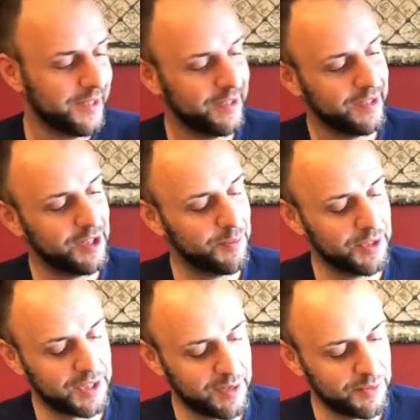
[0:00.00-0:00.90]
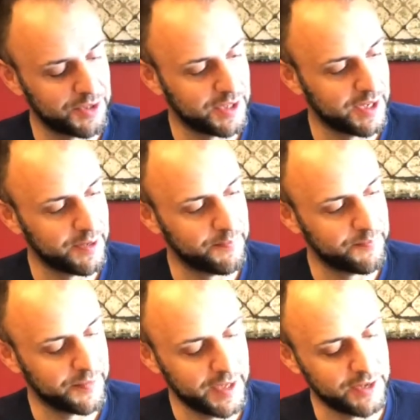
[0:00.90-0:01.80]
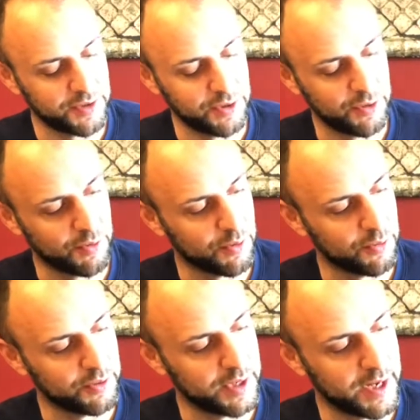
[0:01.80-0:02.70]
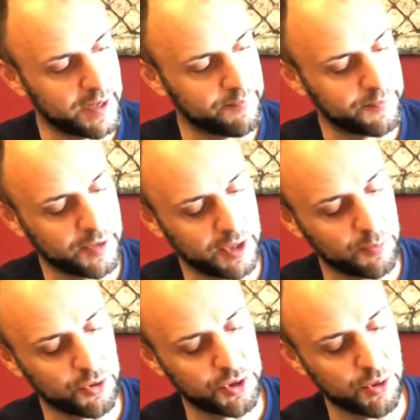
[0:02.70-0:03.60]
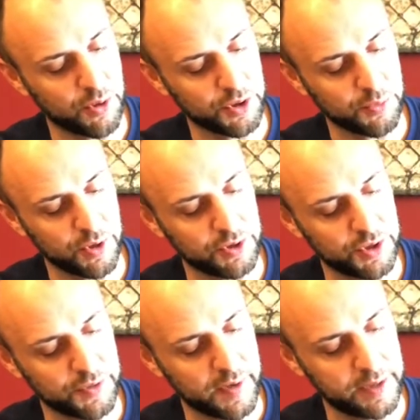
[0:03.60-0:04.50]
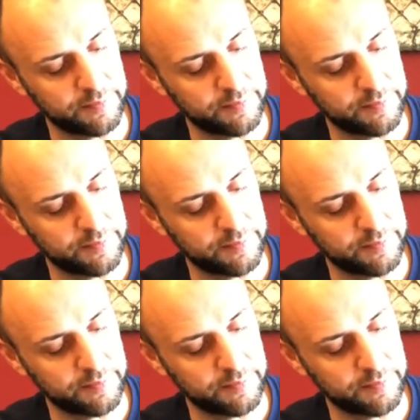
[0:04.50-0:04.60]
In the meantime, this 18-year-old Glenmorangie cork is working just fine.